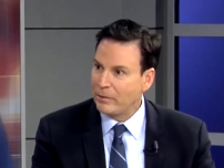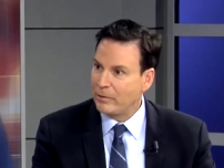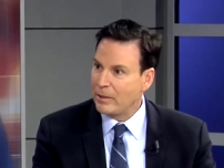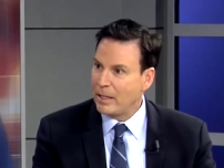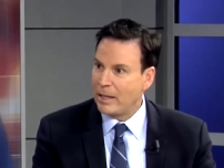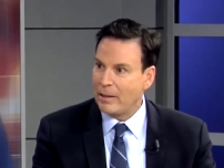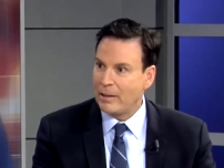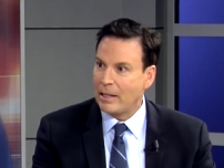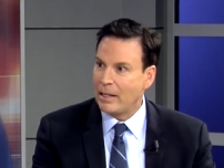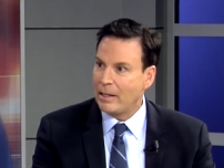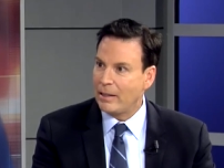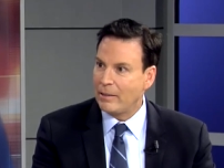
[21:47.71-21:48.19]
if
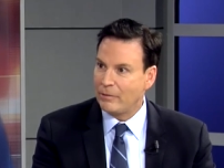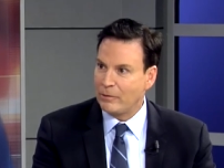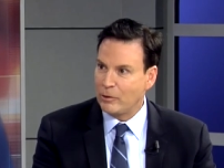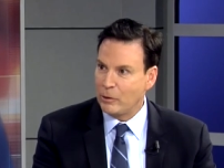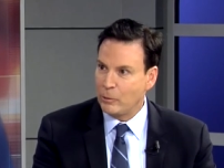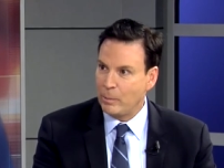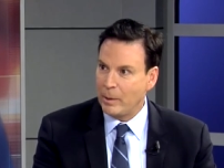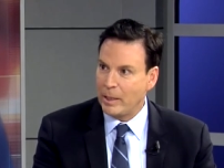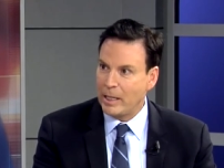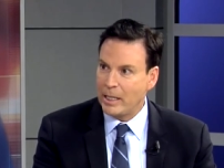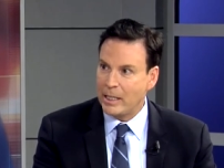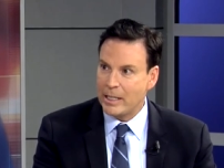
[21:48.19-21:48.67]
if
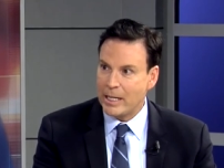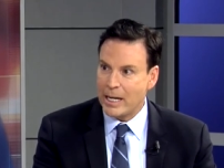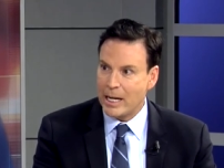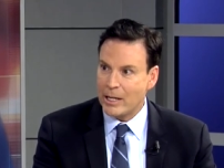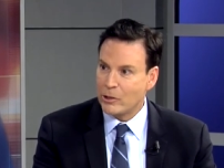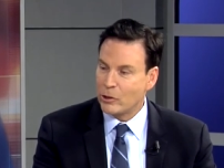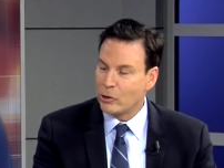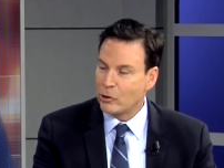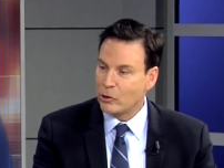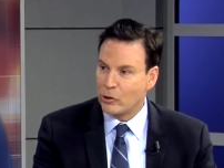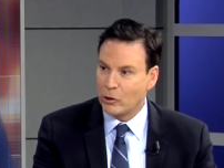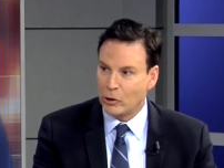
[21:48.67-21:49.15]
you've been in
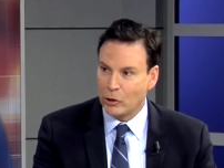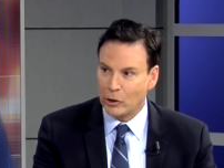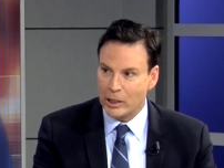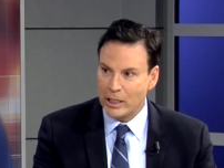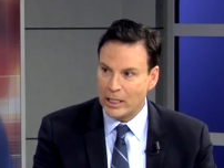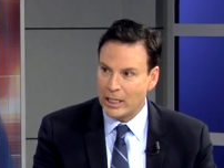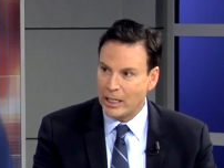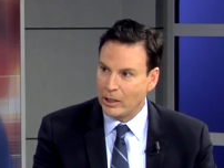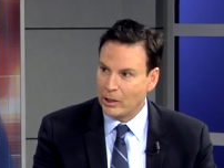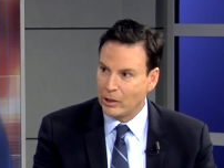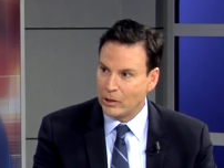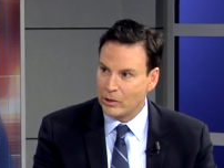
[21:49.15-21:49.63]
dentures thirty
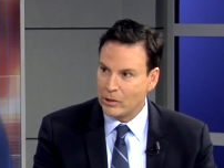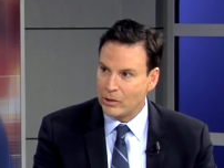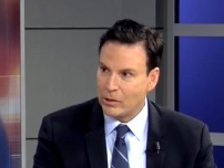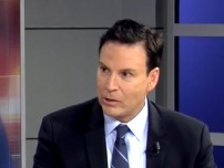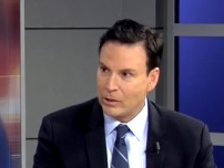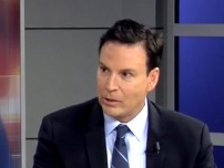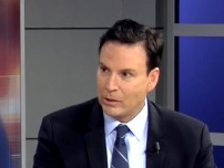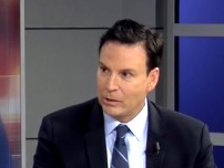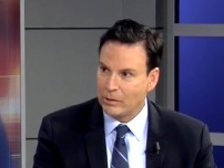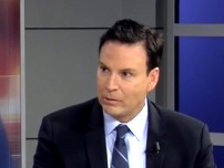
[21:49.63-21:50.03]
years,